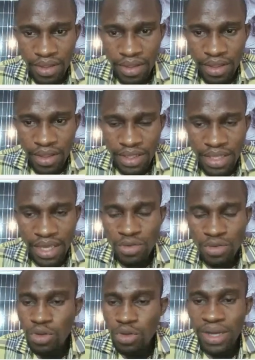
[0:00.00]
then it will
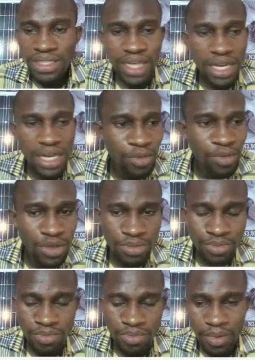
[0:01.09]
automatically
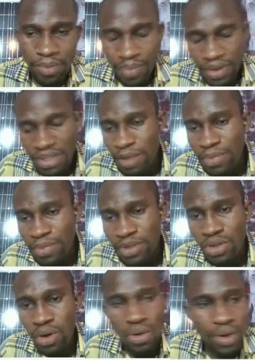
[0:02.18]
bring the picture
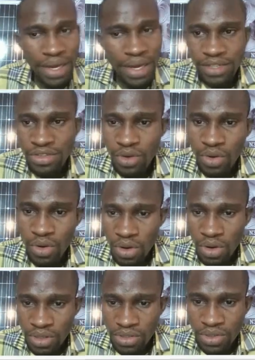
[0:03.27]
into the
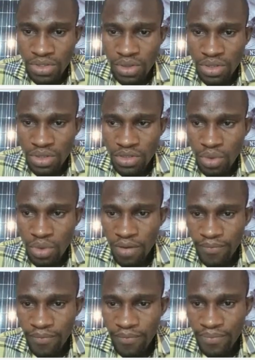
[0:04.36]
Solidworks.
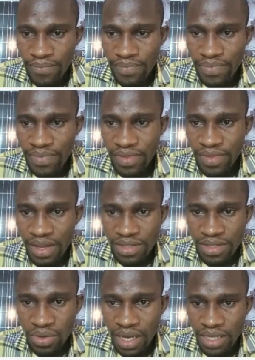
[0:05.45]
So you
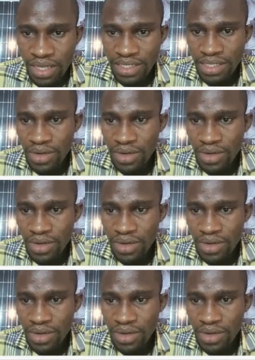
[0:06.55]
can see